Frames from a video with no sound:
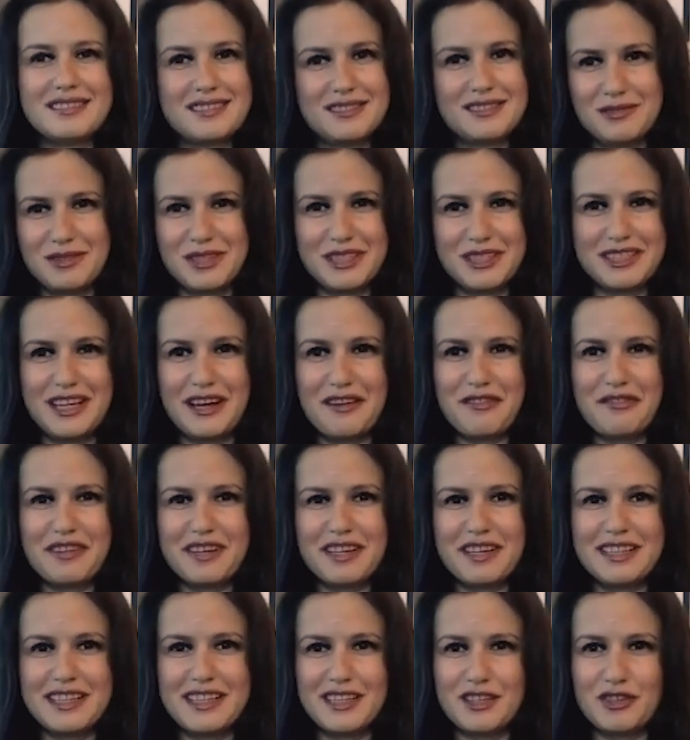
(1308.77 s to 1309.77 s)
We're
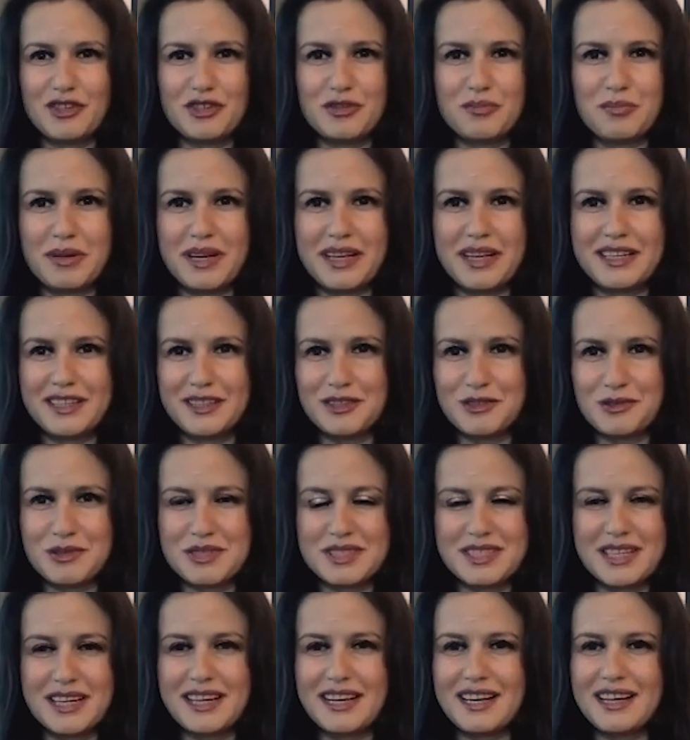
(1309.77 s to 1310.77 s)
definitely not planning to
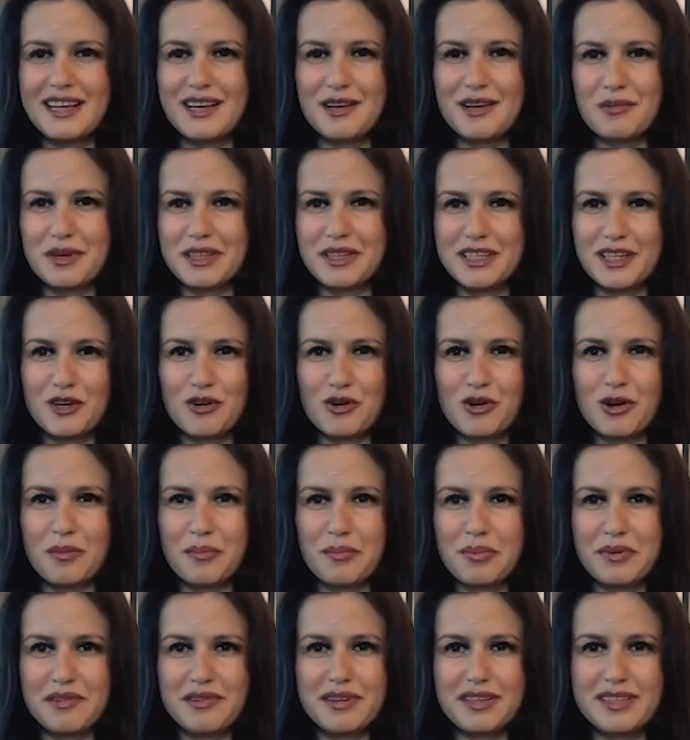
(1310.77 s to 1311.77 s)
sell when the
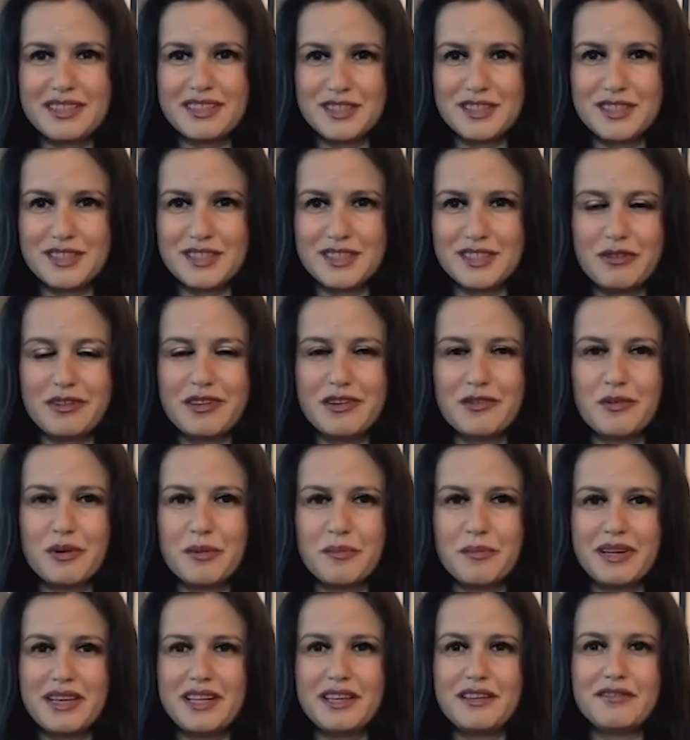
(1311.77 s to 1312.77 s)
lockup period is over. We
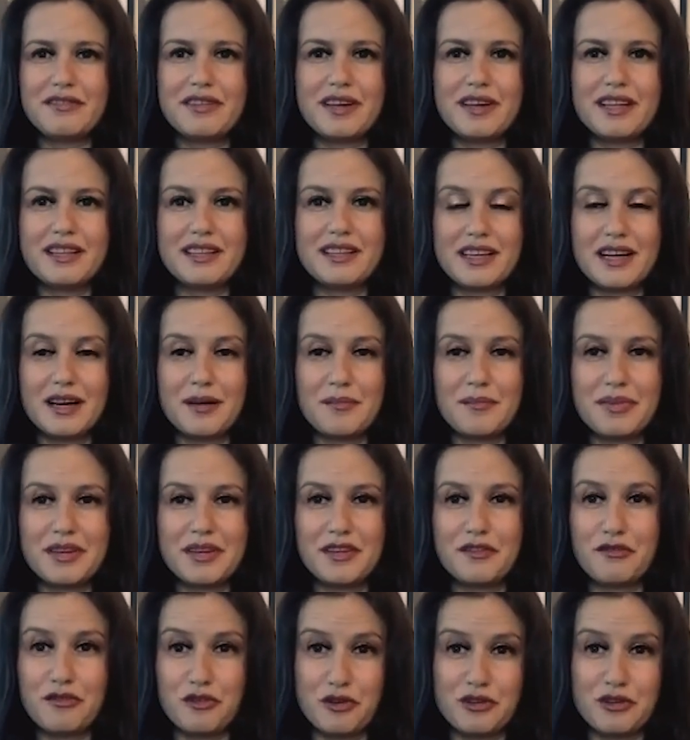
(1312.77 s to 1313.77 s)
believe the
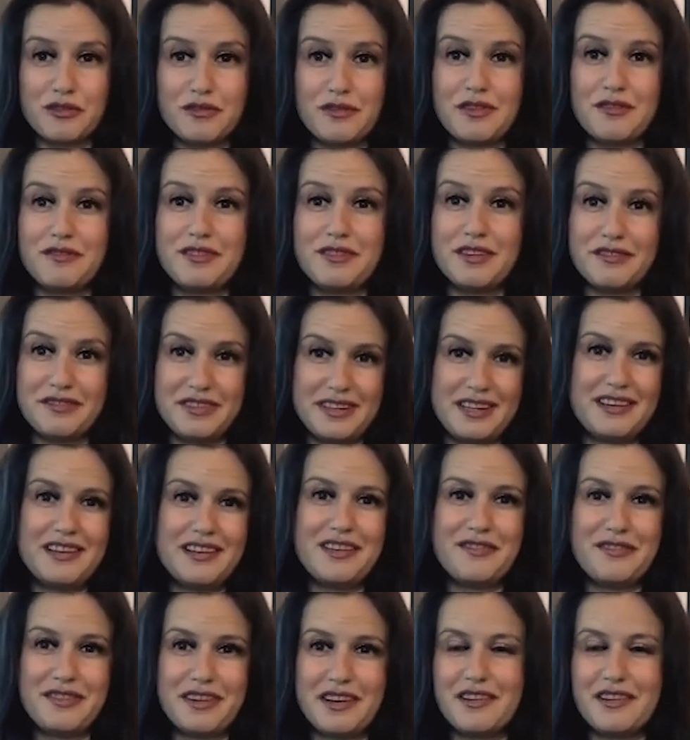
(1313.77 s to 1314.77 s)
company for the
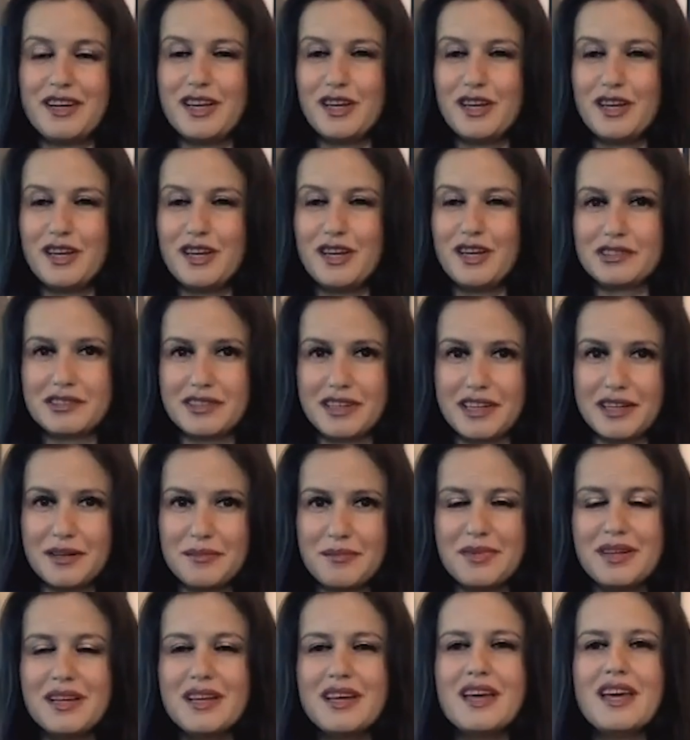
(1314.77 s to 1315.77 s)
very, very long
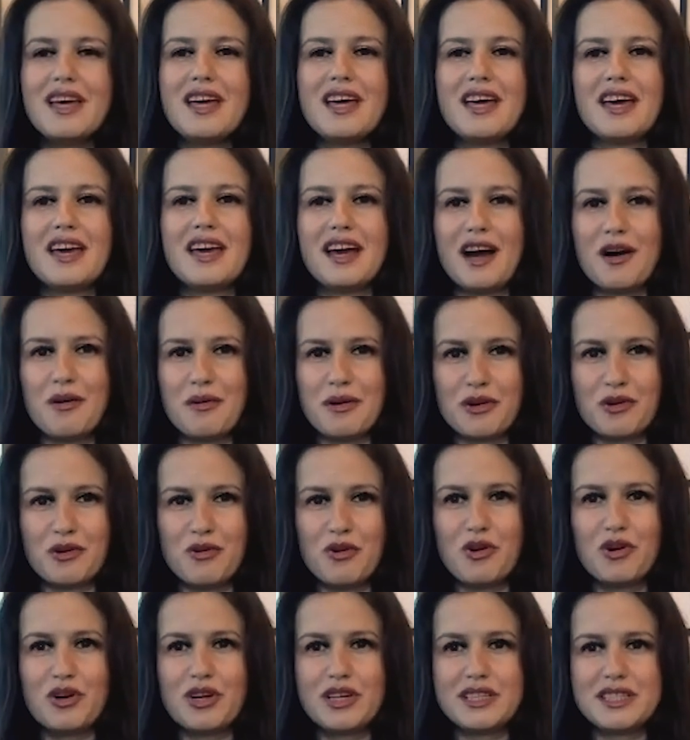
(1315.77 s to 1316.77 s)
term. Our
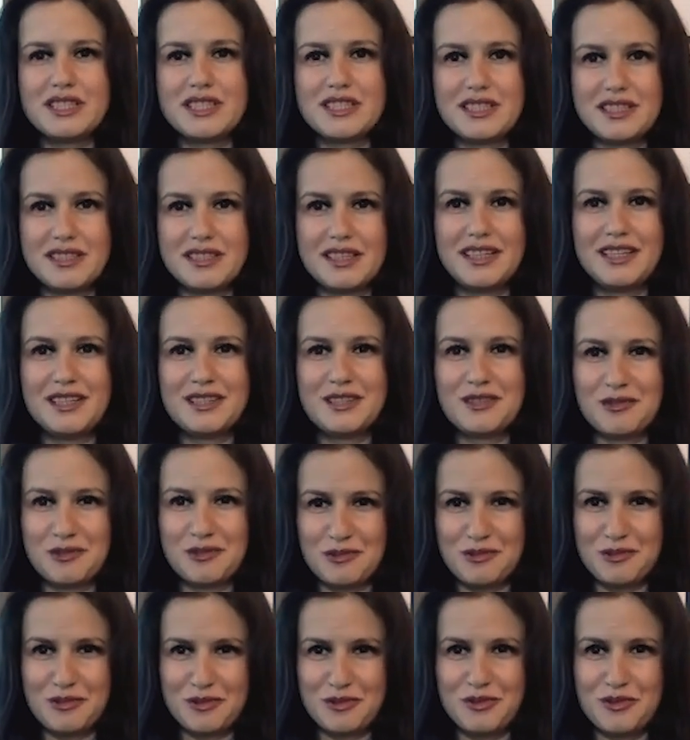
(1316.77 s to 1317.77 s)
goal is still
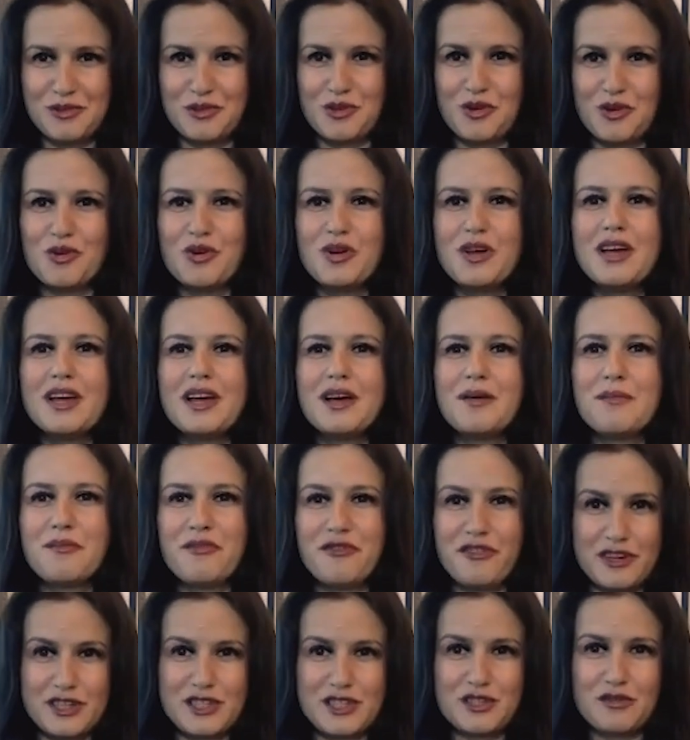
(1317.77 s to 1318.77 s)
to,
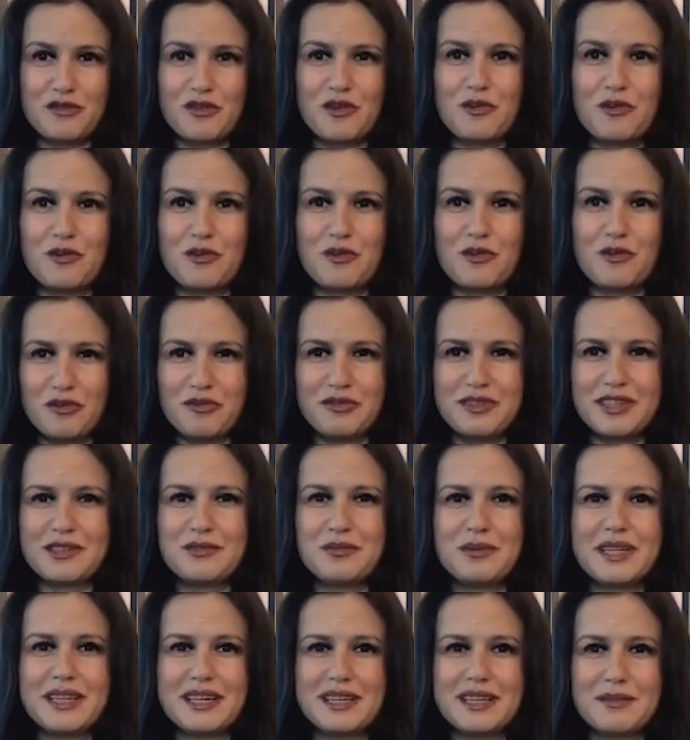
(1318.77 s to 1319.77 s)
first of all, prove that
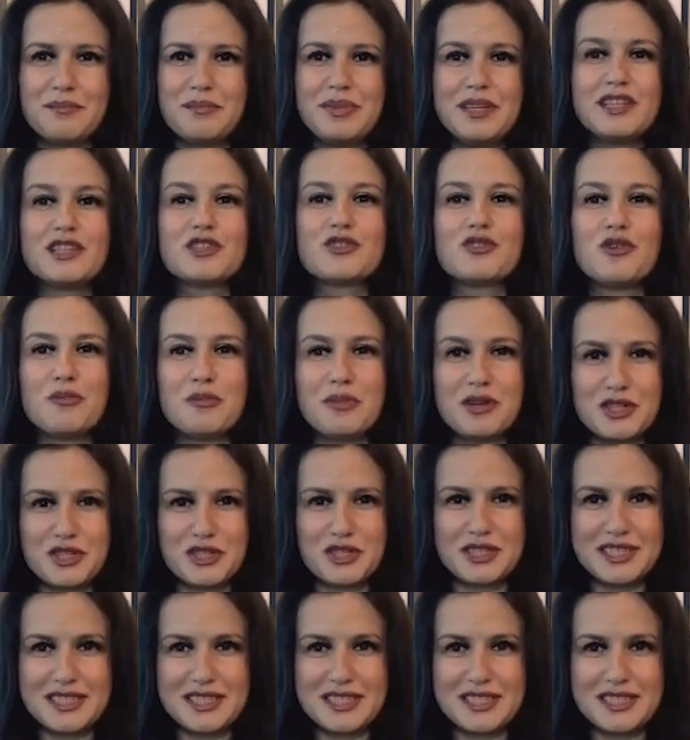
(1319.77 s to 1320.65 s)
we can build commercial